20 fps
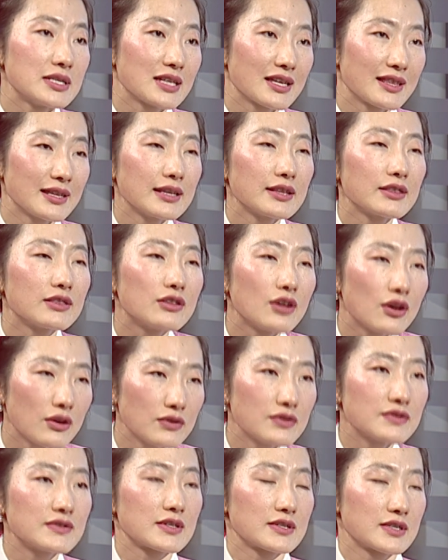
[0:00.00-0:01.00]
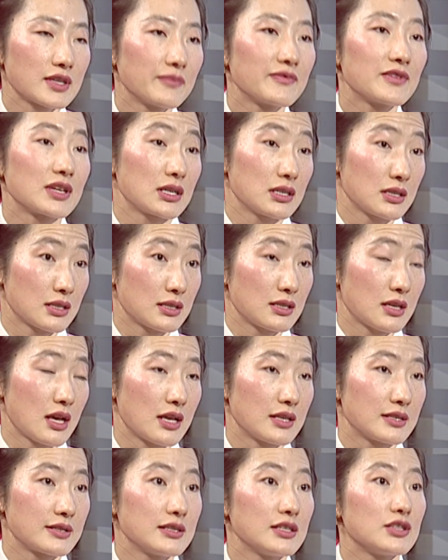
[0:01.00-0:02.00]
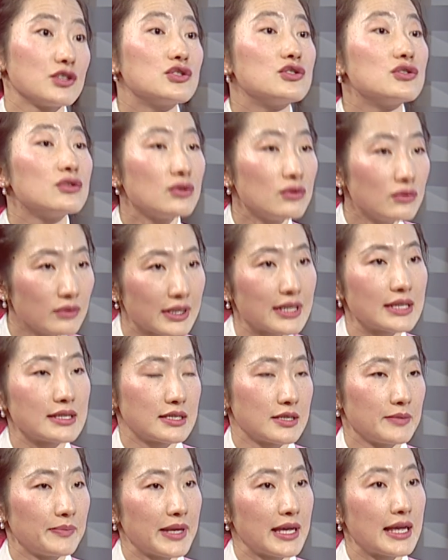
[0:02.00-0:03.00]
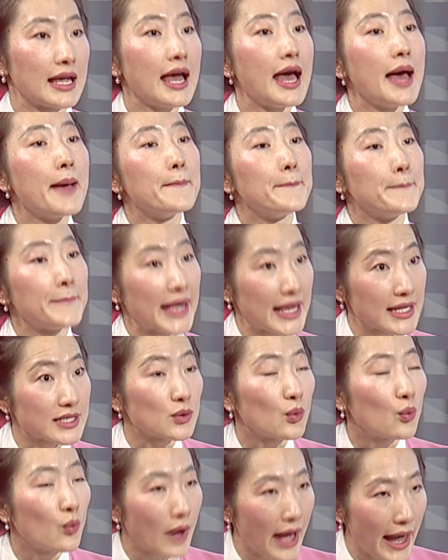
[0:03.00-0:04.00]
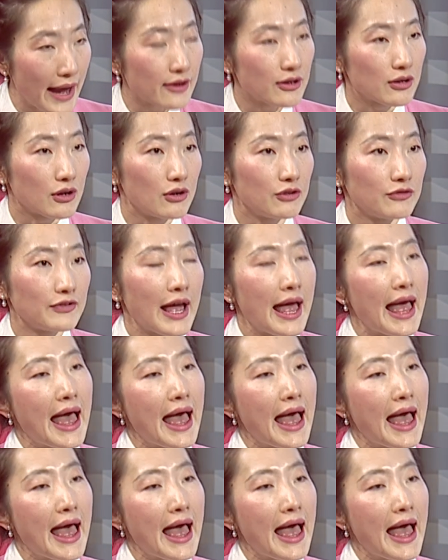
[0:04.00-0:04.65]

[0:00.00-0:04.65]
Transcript: I think those are some of the concerns that do need to be made aware of.